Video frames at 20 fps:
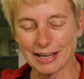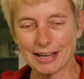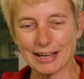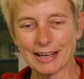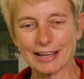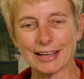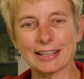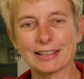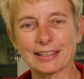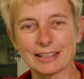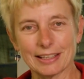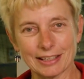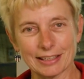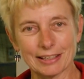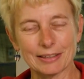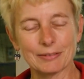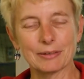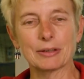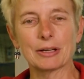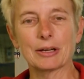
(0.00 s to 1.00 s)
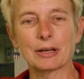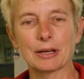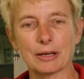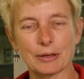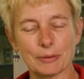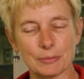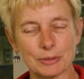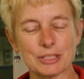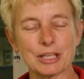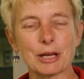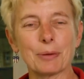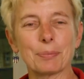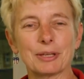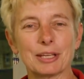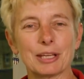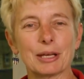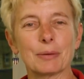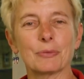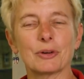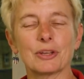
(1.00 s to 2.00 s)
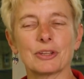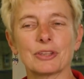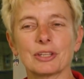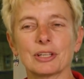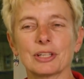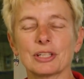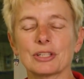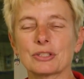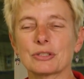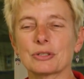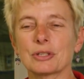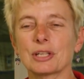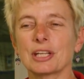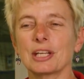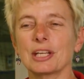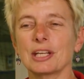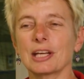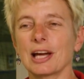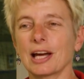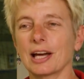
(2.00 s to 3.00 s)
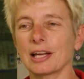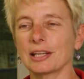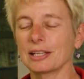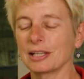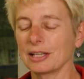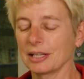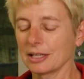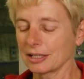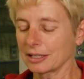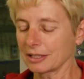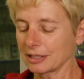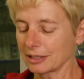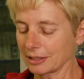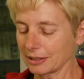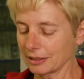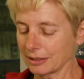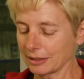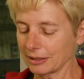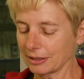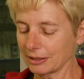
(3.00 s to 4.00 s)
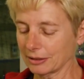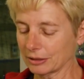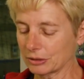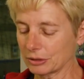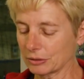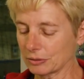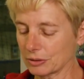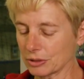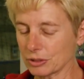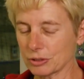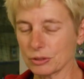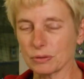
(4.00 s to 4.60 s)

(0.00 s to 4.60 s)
and I think uh, uh, it was helping him with an uh, injury he had to his